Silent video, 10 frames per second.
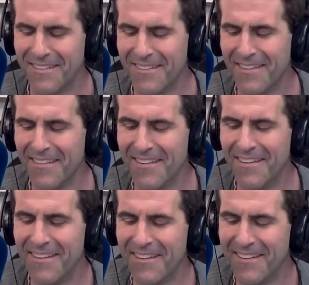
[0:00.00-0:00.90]

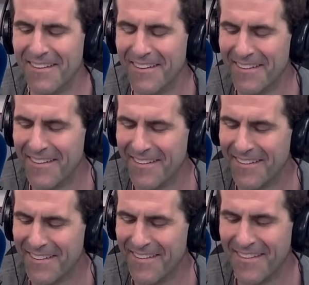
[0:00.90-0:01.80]

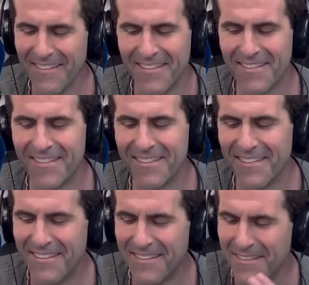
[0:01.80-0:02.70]

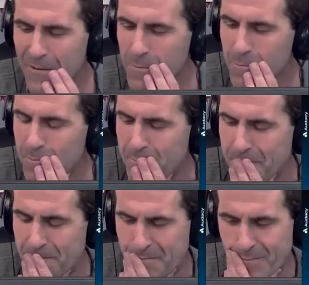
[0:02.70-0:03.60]

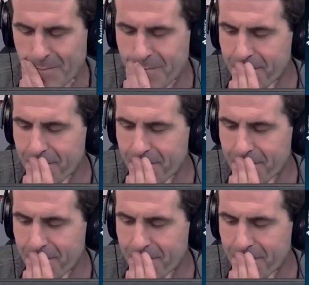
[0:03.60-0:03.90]
(not speaking)